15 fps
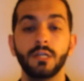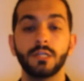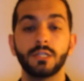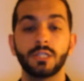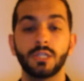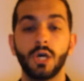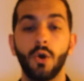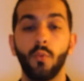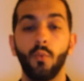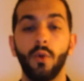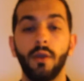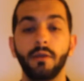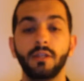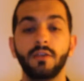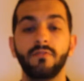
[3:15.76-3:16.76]
So
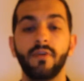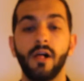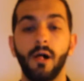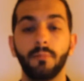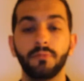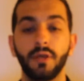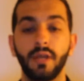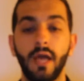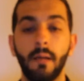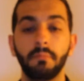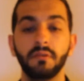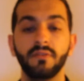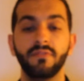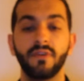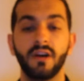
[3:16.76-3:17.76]
we developed an
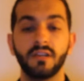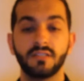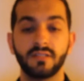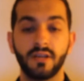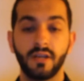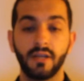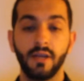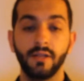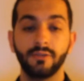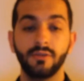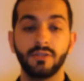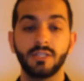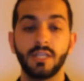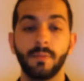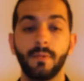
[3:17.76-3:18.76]
amplifier circuit
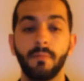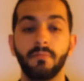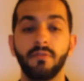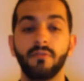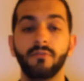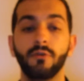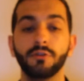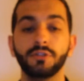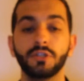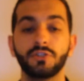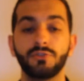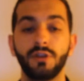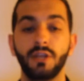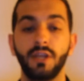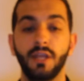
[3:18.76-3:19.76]
to step up the
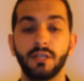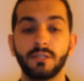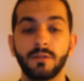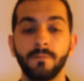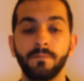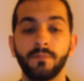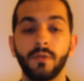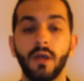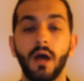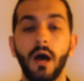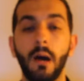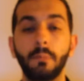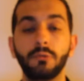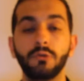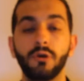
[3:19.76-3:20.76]
voltage readings
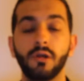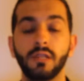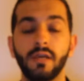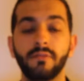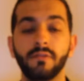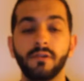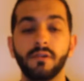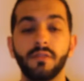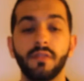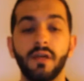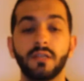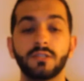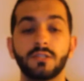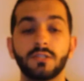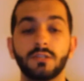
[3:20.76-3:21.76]
up to a level
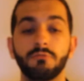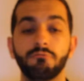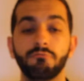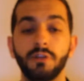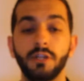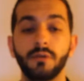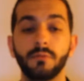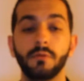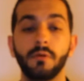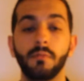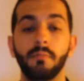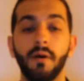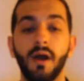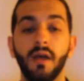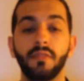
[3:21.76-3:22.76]
that's readable
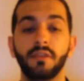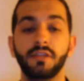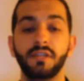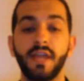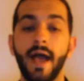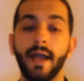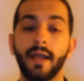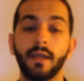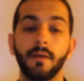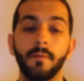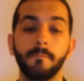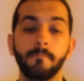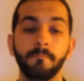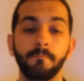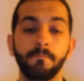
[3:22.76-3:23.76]
by the DAC.
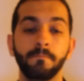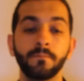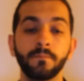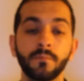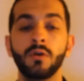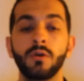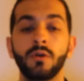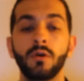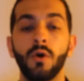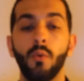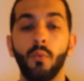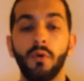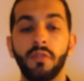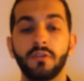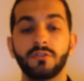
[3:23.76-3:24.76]

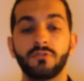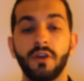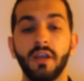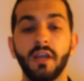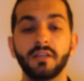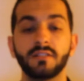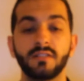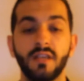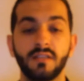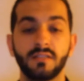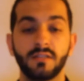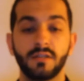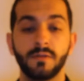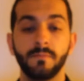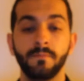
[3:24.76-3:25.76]
With the strain gauge
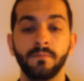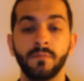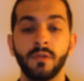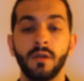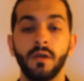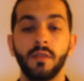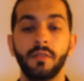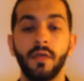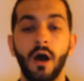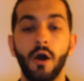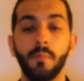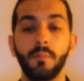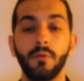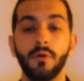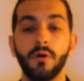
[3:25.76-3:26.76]
sensor, the
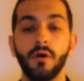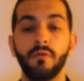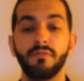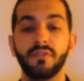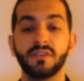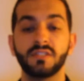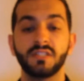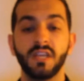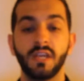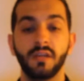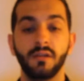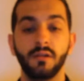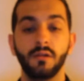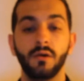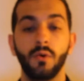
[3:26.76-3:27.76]
output of the
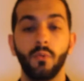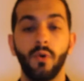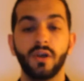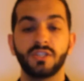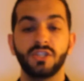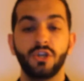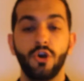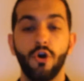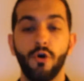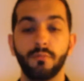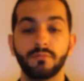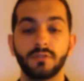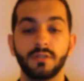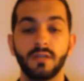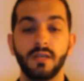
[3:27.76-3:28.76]
signal was in
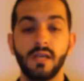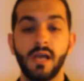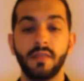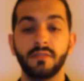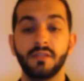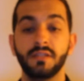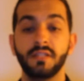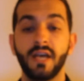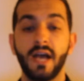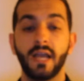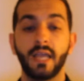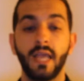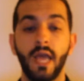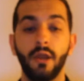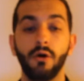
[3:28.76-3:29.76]
ohms, and the
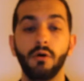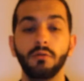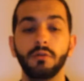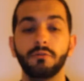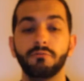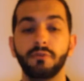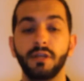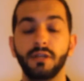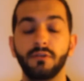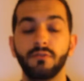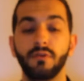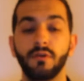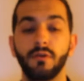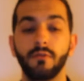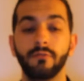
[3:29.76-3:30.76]
DAC can only read
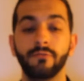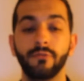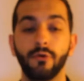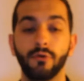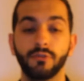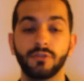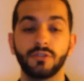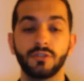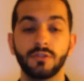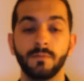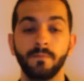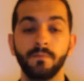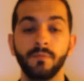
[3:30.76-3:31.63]
volts.